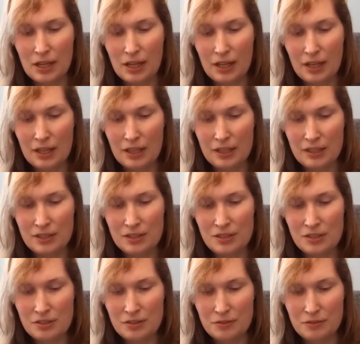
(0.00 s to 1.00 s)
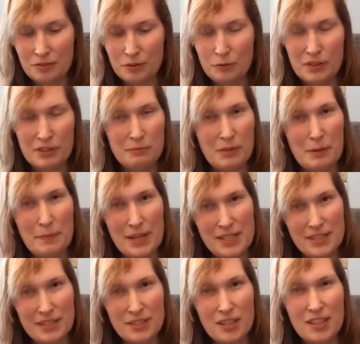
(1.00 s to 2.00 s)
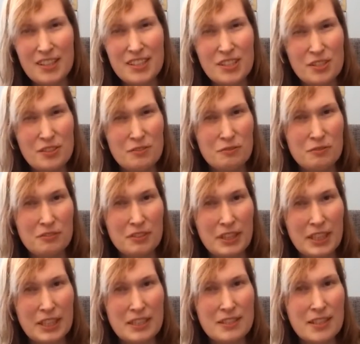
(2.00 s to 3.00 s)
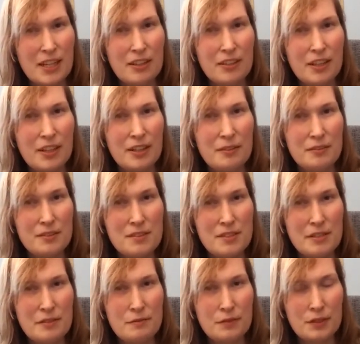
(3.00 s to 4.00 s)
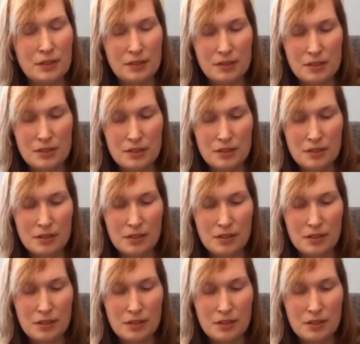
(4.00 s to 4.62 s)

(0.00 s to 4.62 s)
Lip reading: And with my bass guitar, it doesn't really sound that different.